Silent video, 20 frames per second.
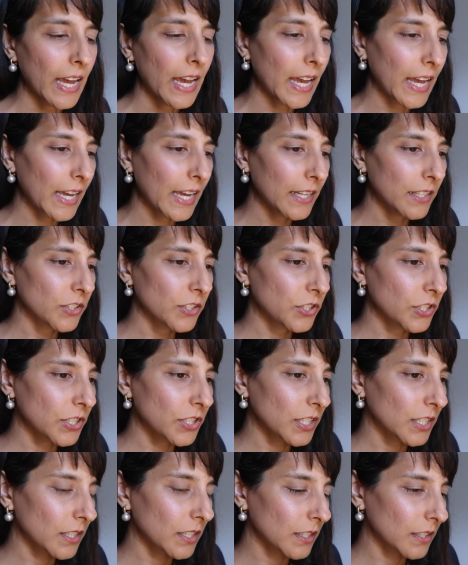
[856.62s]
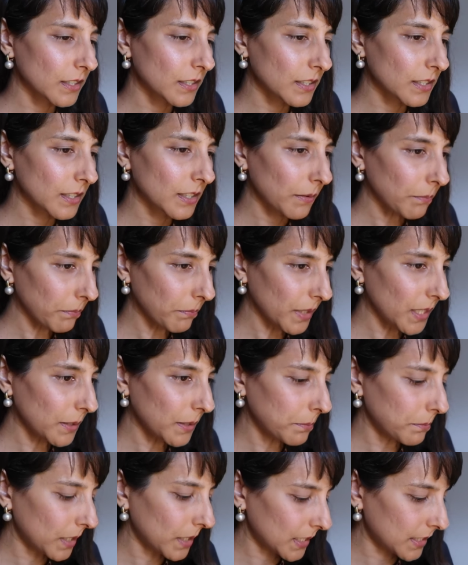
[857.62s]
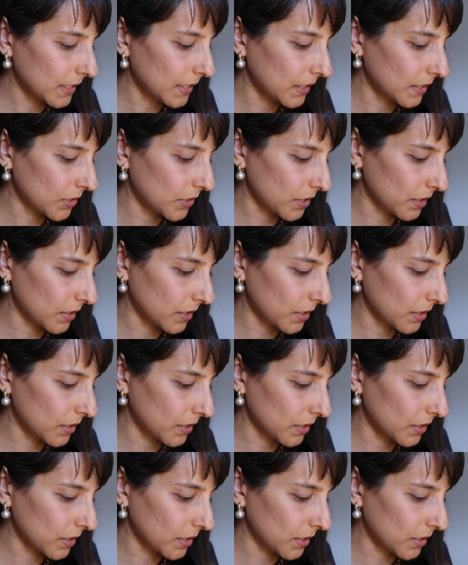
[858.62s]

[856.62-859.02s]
And she sent me a message,